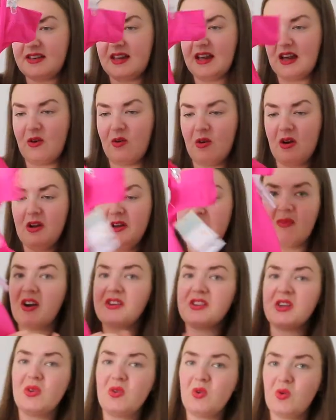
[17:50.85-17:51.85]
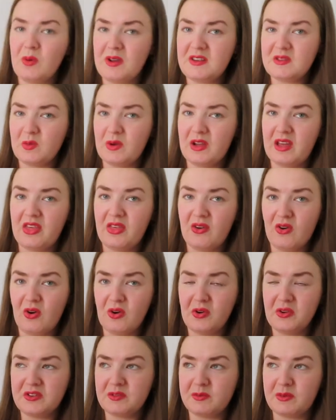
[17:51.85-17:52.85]
Now, I don't always wear
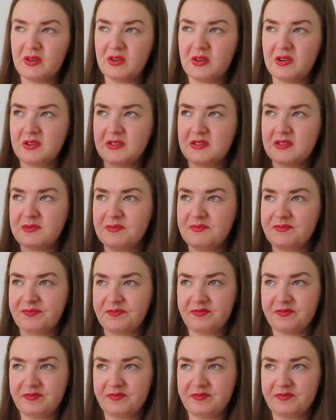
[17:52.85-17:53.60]
thongs because